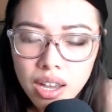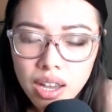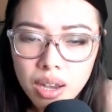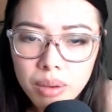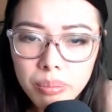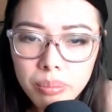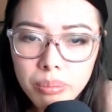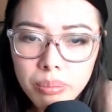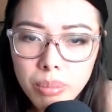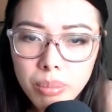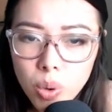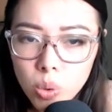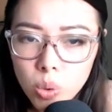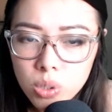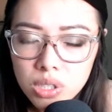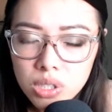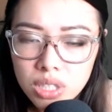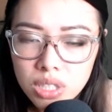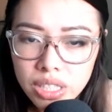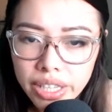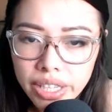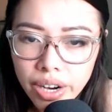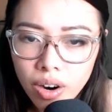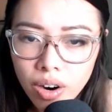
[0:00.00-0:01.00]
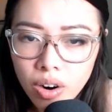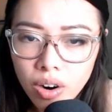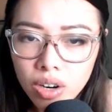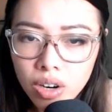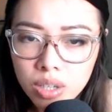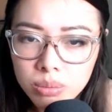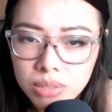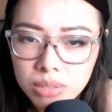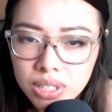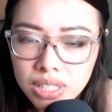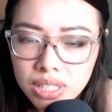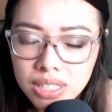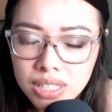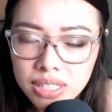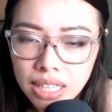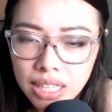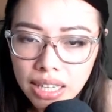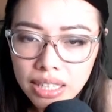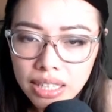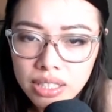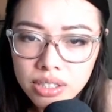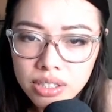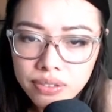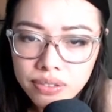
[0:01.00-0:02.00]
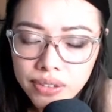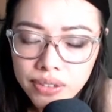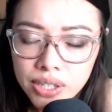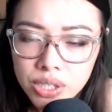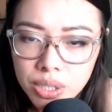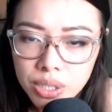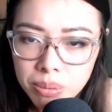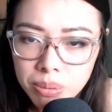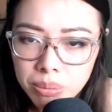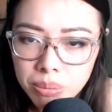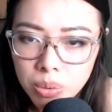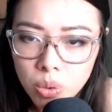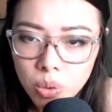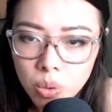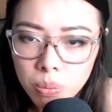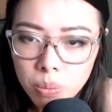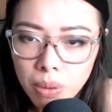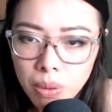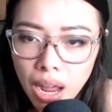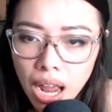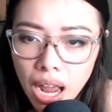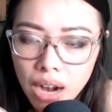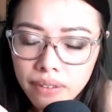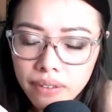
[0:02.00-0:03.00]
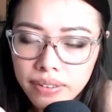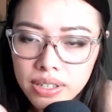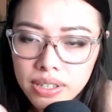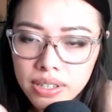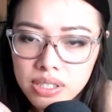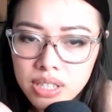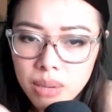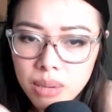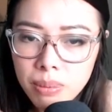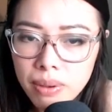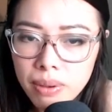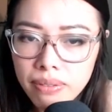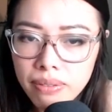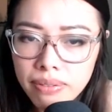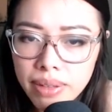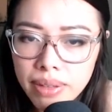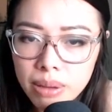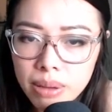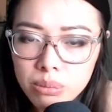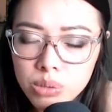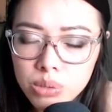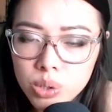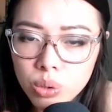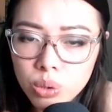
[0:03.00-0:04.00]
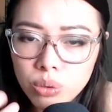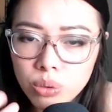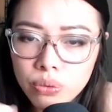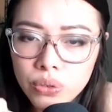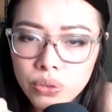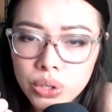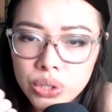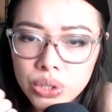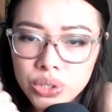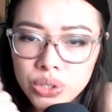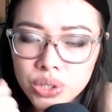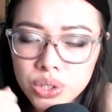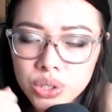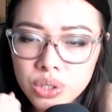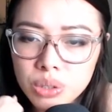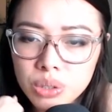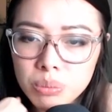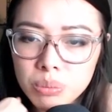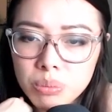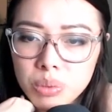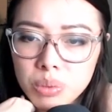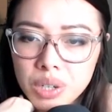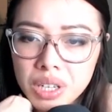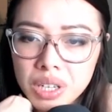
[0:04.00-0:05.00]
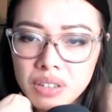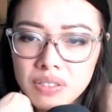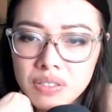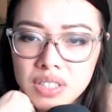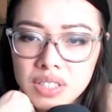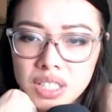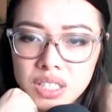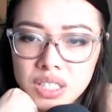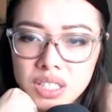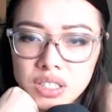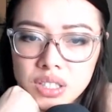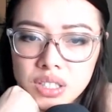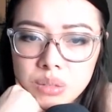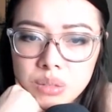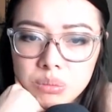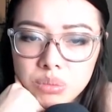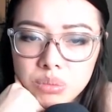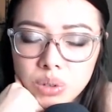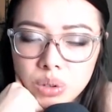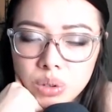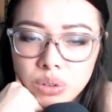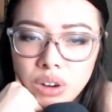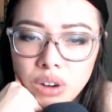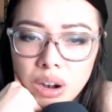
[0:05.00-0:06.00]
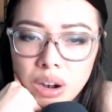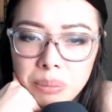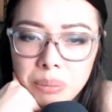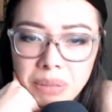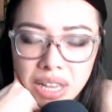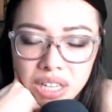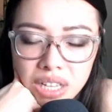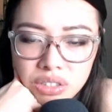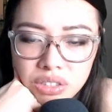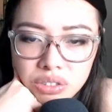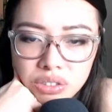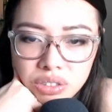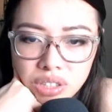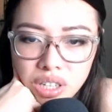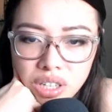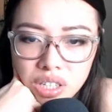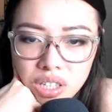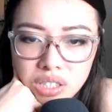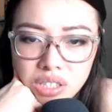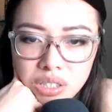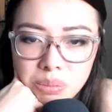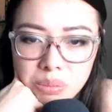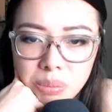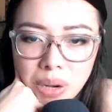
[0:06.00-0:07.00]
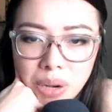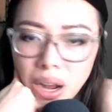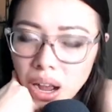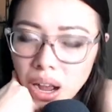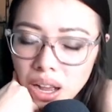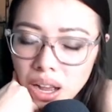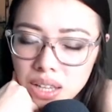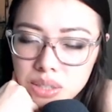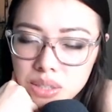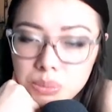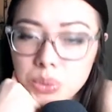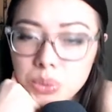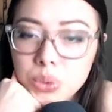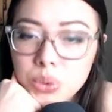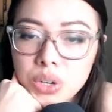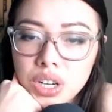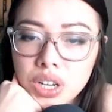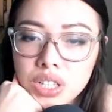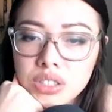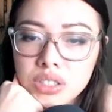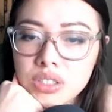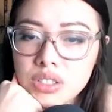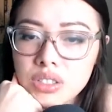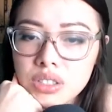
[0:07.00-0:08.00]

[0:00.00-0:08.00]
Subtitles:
Mostly harmless science fiction pulp. However, some of them don't feature the brave citizen program astronauts, but cosmonauts.